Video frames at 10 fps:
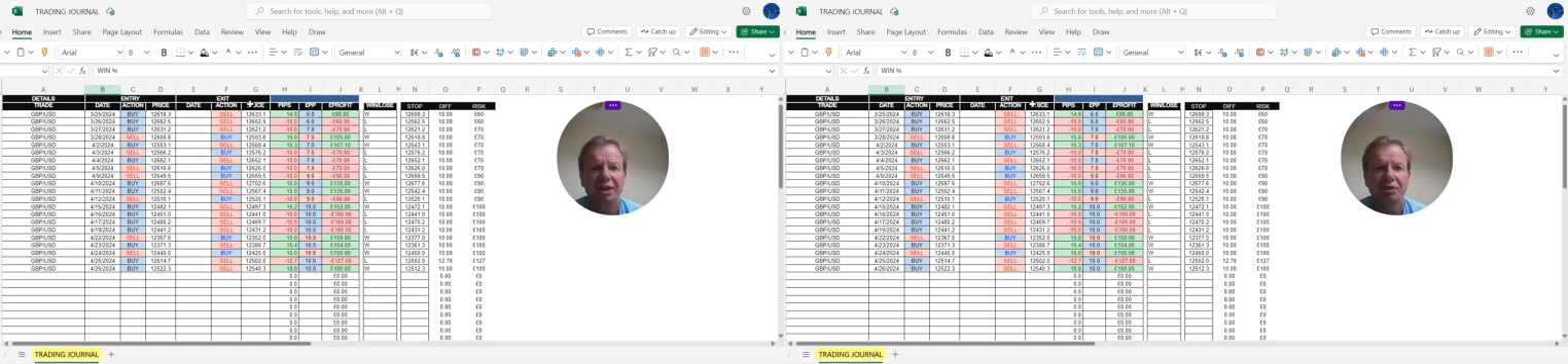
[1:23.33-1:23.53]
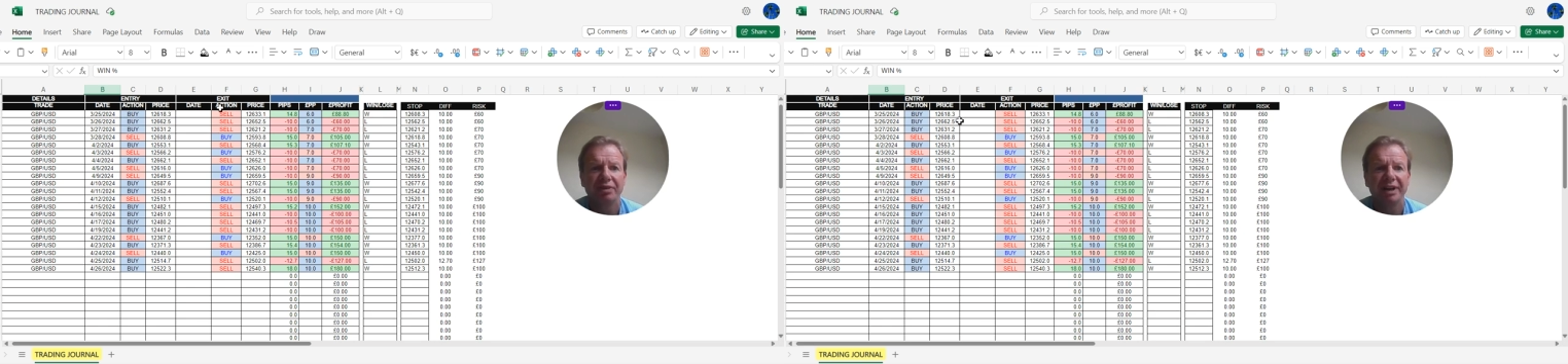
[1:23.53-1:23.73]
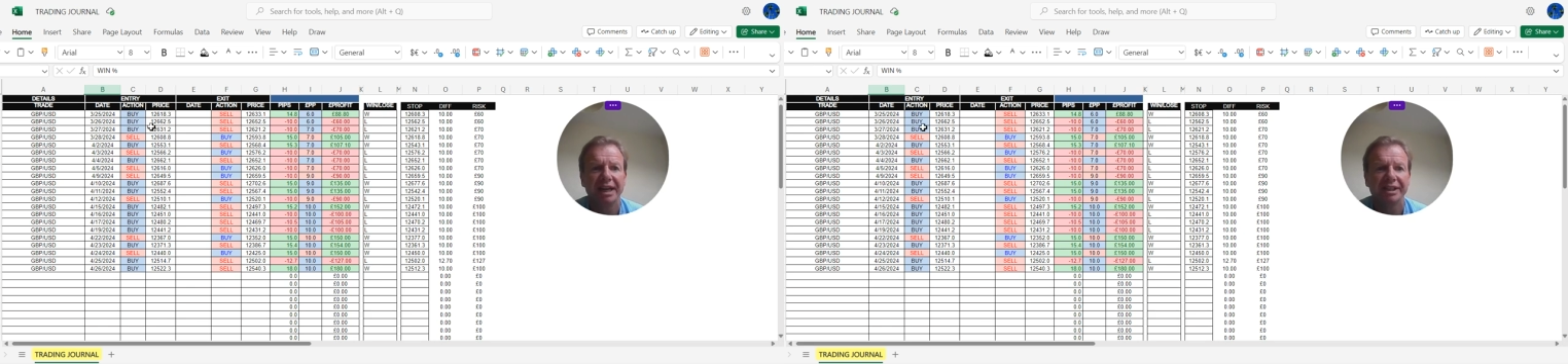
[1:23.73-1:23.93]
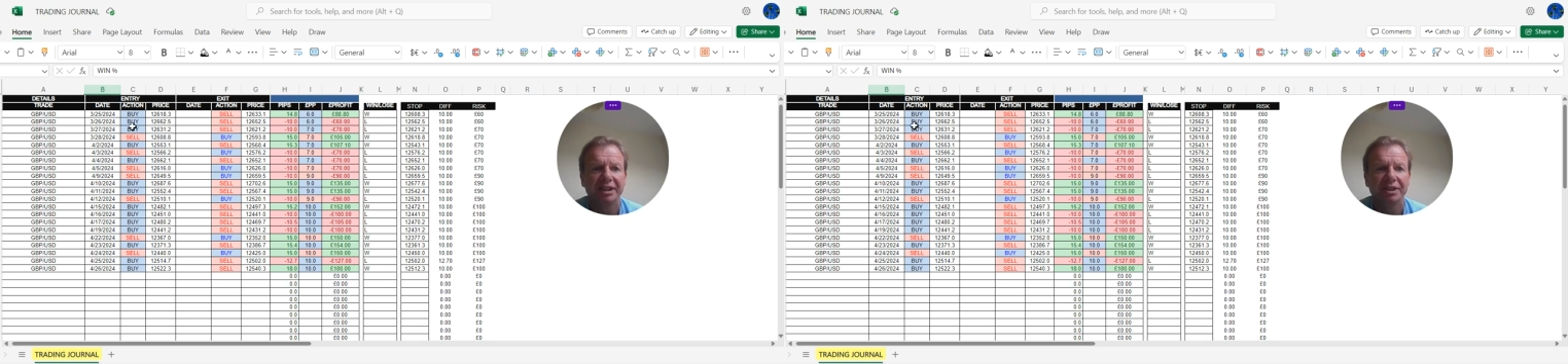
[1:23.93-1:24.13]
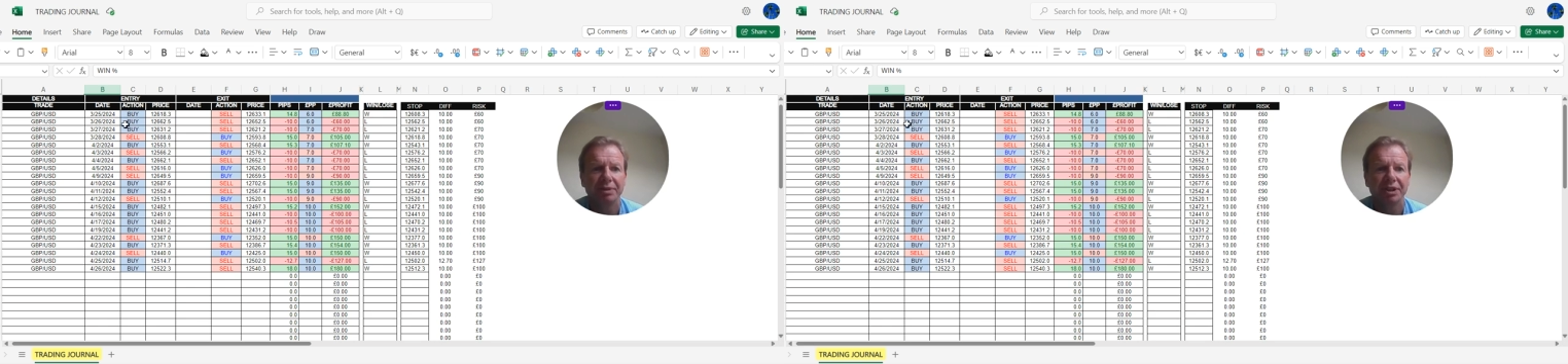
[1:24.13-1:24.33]
entry and
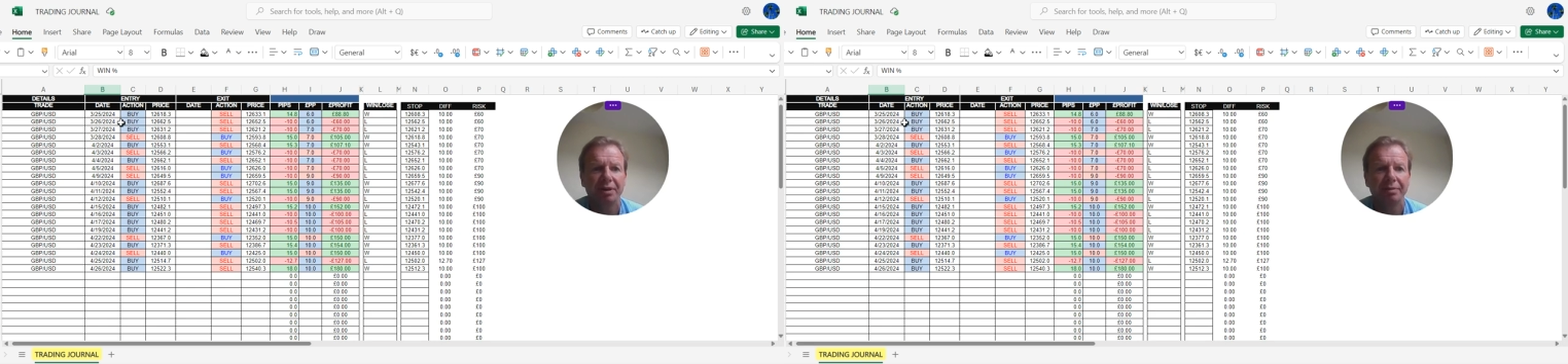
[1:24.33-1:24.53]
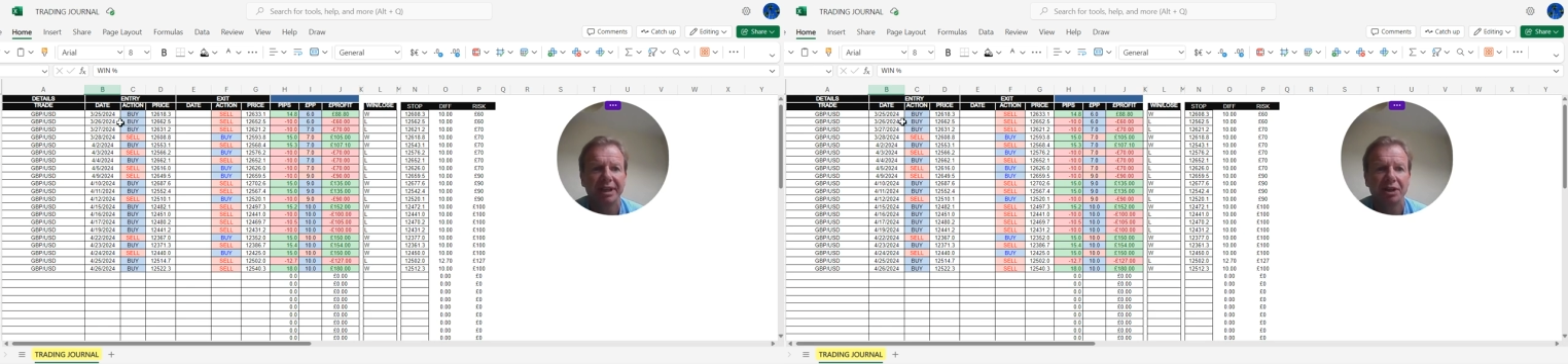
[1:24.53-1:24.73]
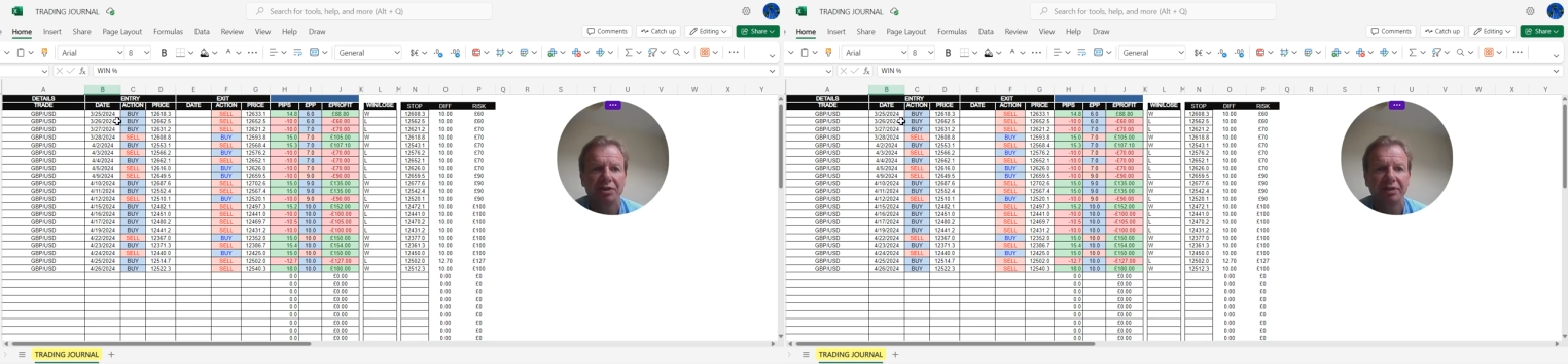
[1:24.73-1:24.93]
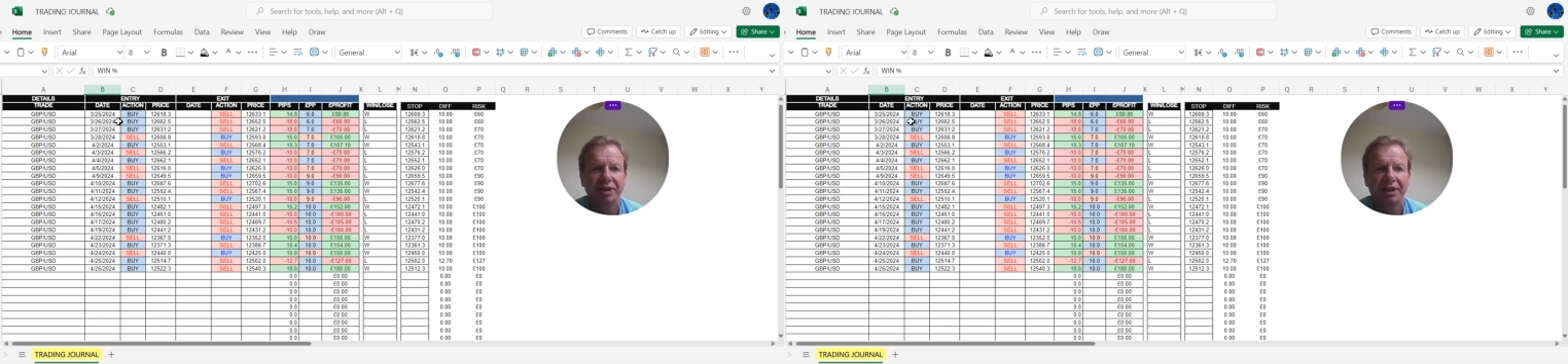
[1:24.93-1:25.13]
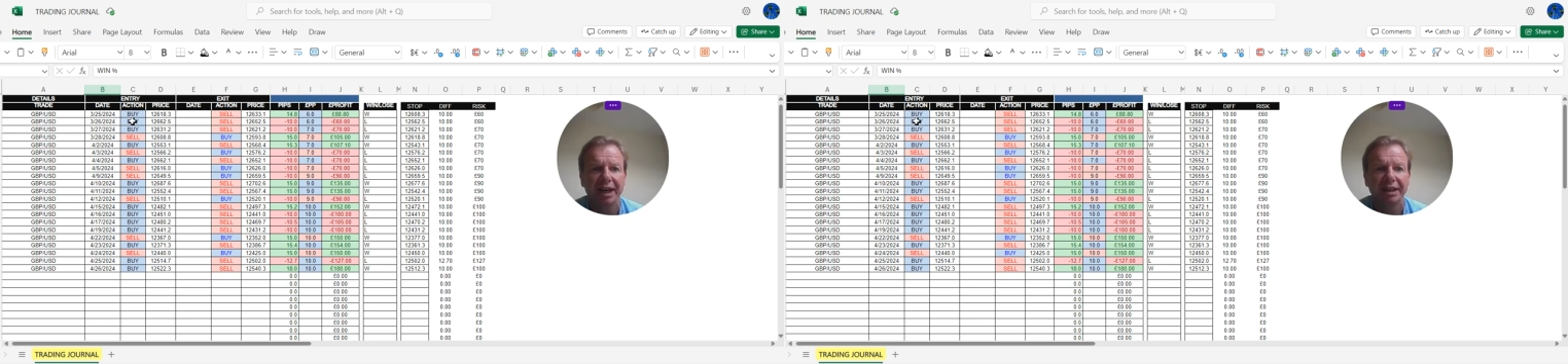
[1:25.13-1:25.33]
exit. So we start with the entry,
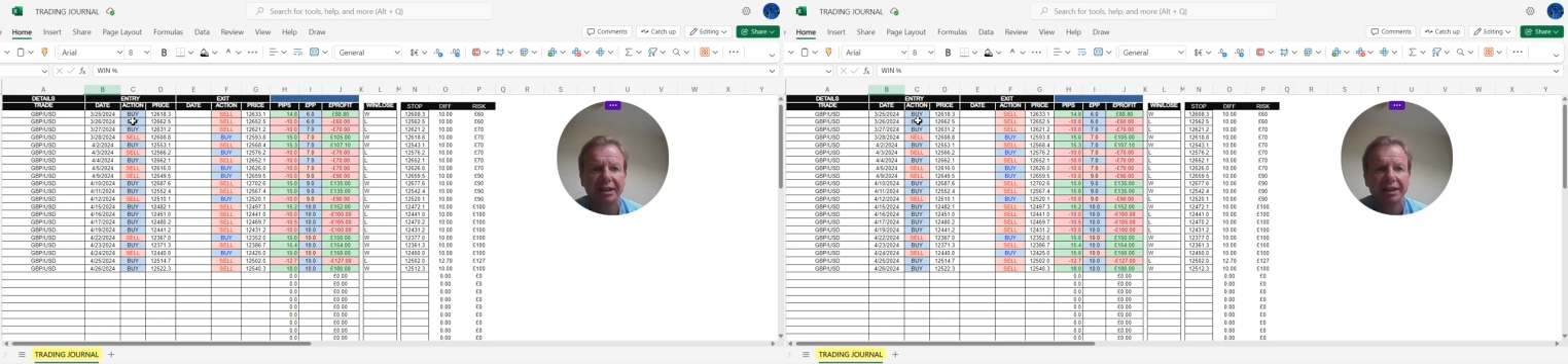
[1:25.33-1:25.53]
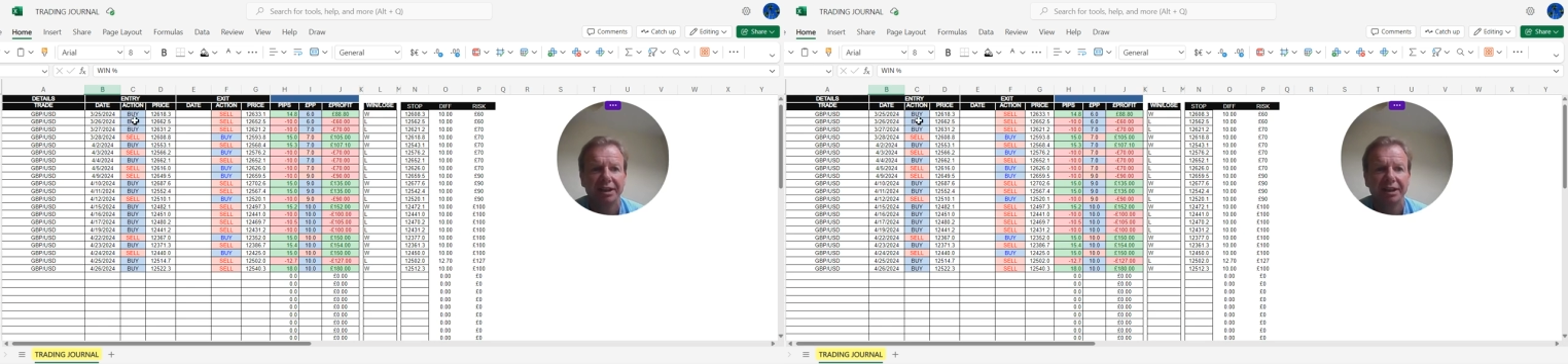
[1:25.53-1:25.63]
the date.